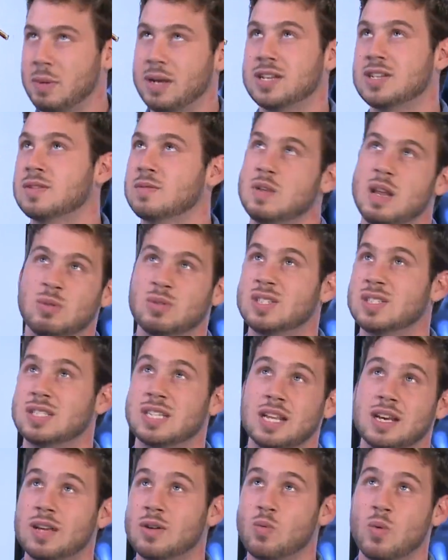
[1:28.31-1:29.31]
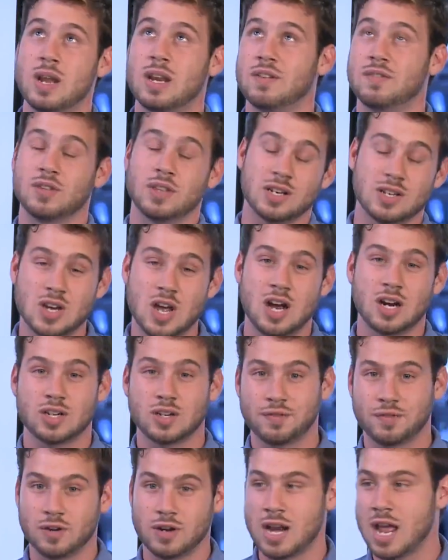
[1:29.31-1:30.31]
I was sitting waiting for the doctor
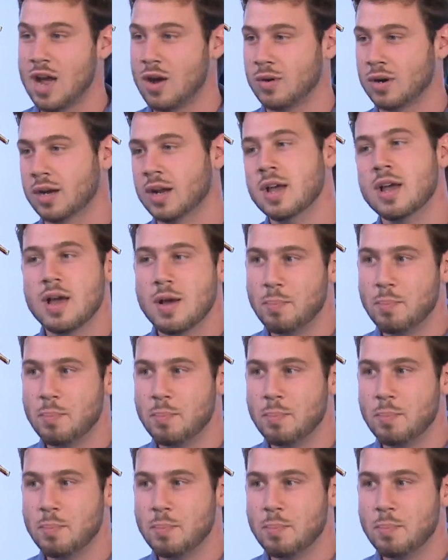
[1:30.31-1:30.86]
for an hour.